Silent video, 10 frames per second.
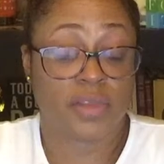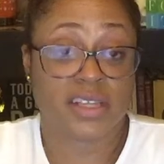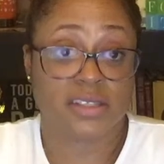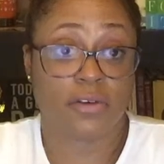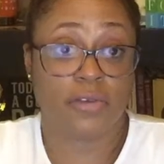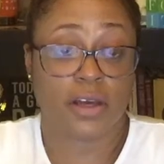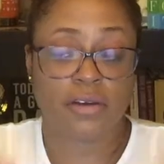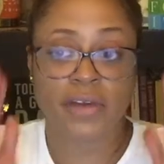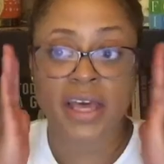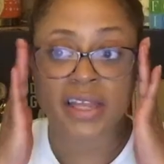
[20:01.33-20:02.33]
That's
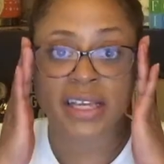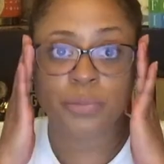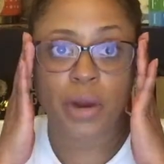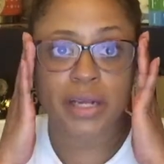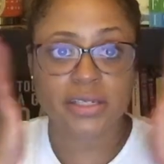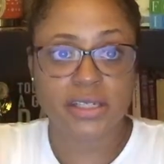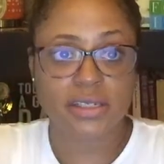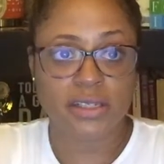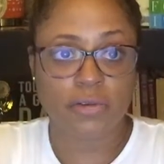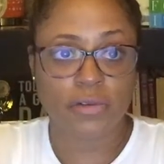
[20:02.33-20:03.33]
self-love. That's
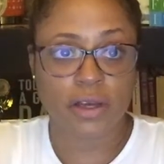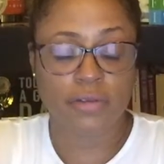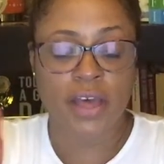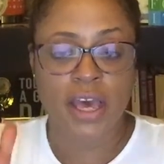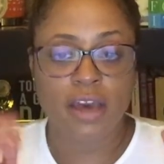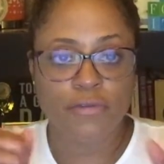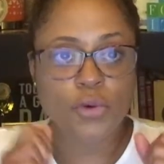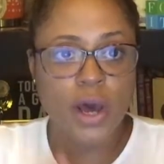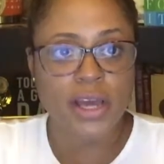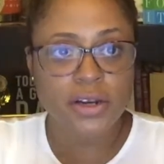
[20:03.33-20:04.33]
practicing self-love. If
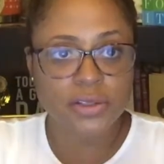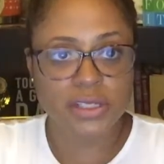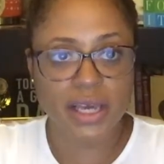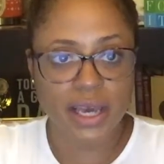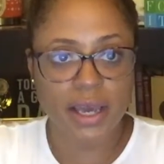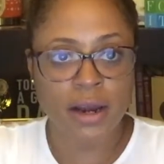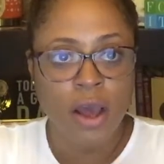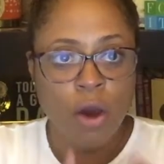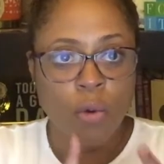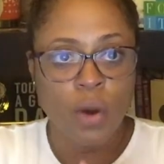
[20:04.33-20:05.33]
you understand
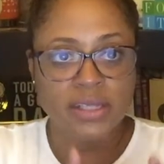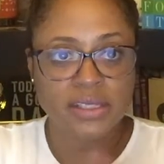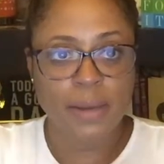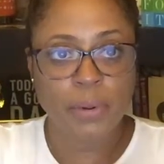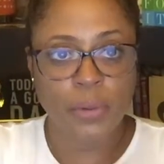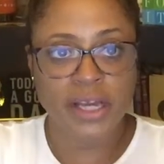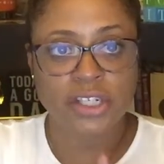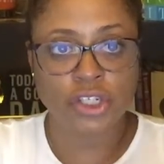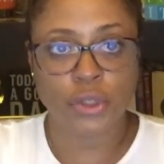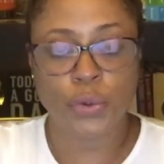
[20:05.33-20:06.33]
what
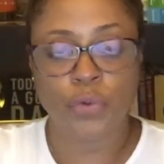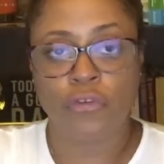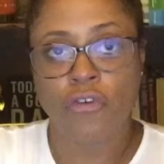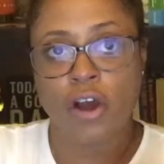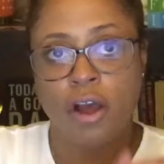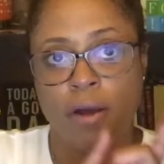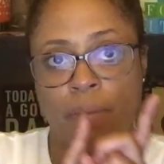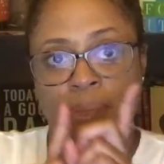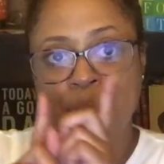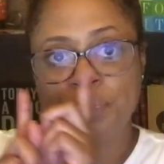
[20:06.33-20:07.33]
separates you
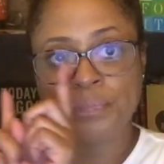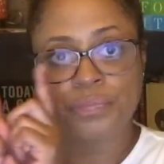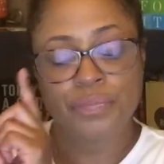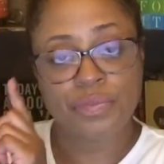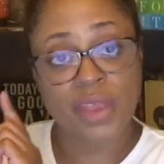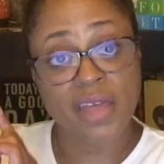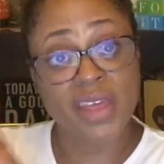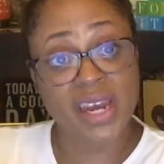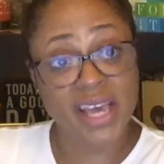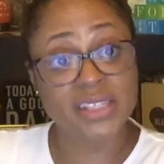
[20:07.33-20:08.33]
from
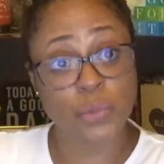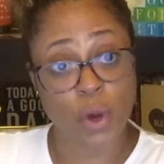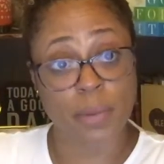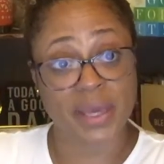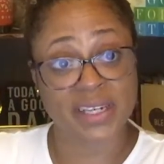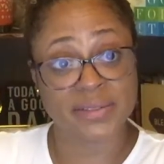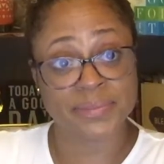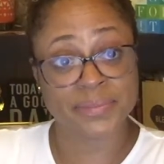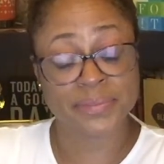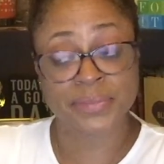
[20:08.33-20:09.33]
the next woman,
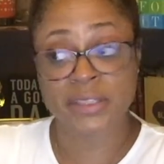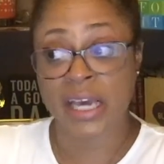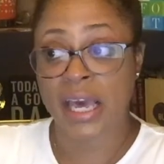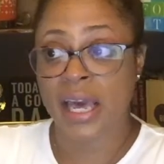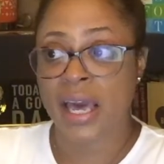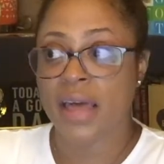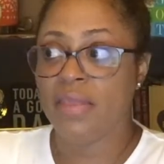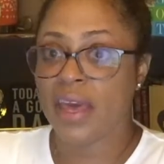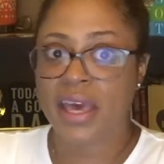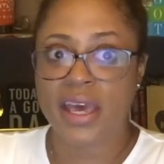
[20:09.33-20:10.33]

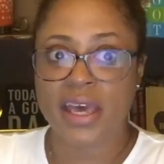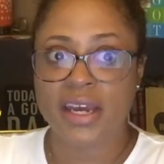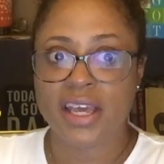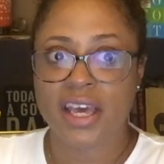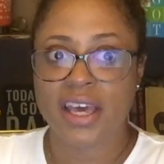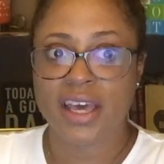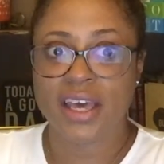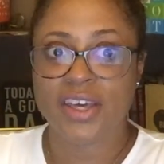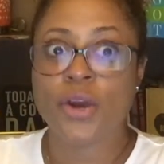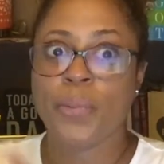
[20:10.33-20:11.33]
then
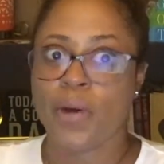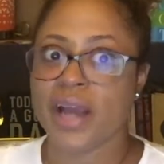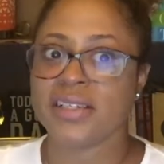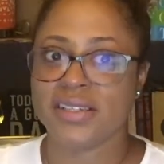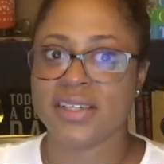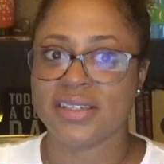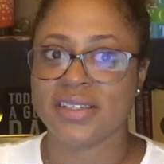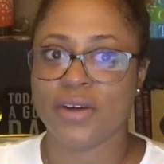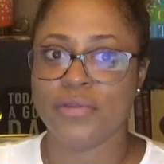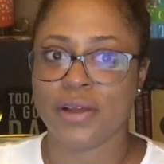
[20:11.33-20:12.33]
you're practicing
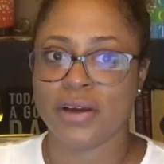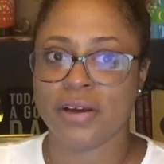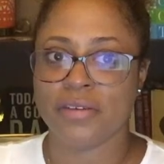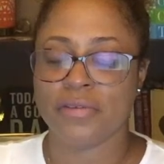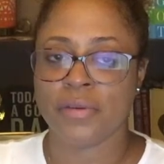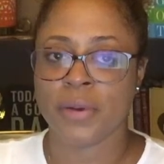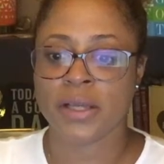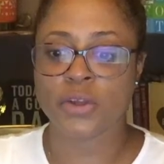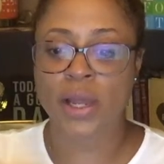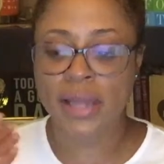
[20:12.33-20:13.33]
self-love.
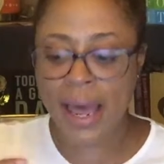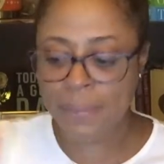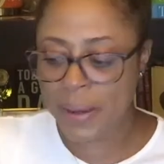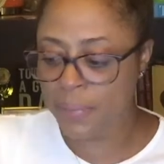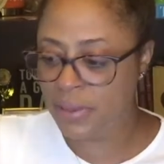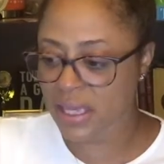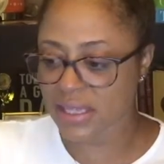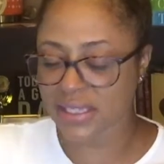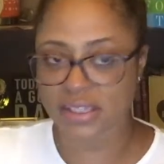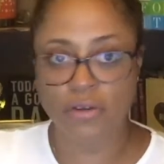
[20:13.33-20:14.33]
So a lot of people think
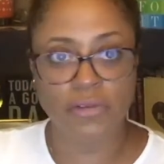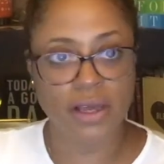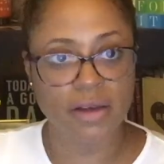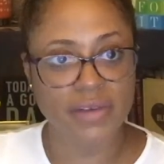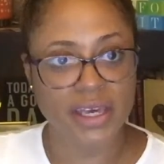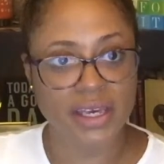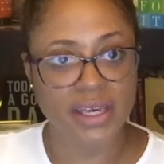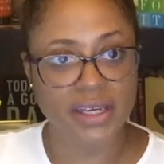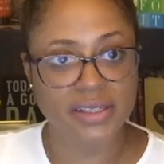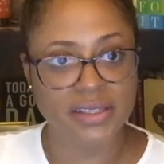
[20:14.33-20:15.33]
that self-love
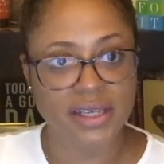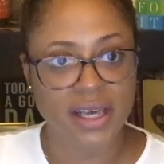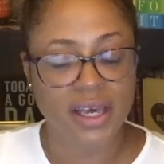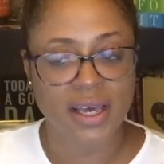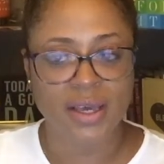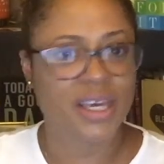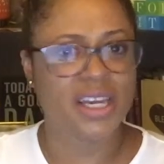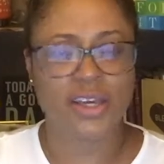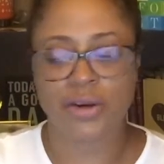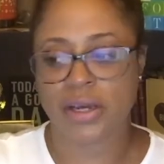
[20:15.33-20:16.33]
is
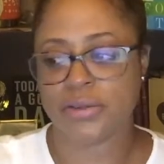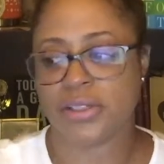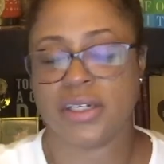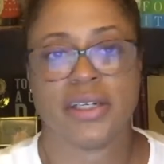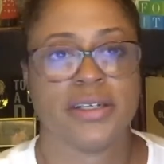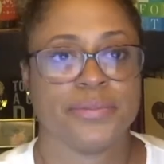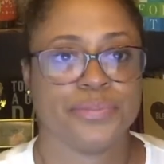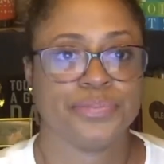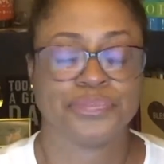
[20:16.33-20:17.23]
getting your nails done.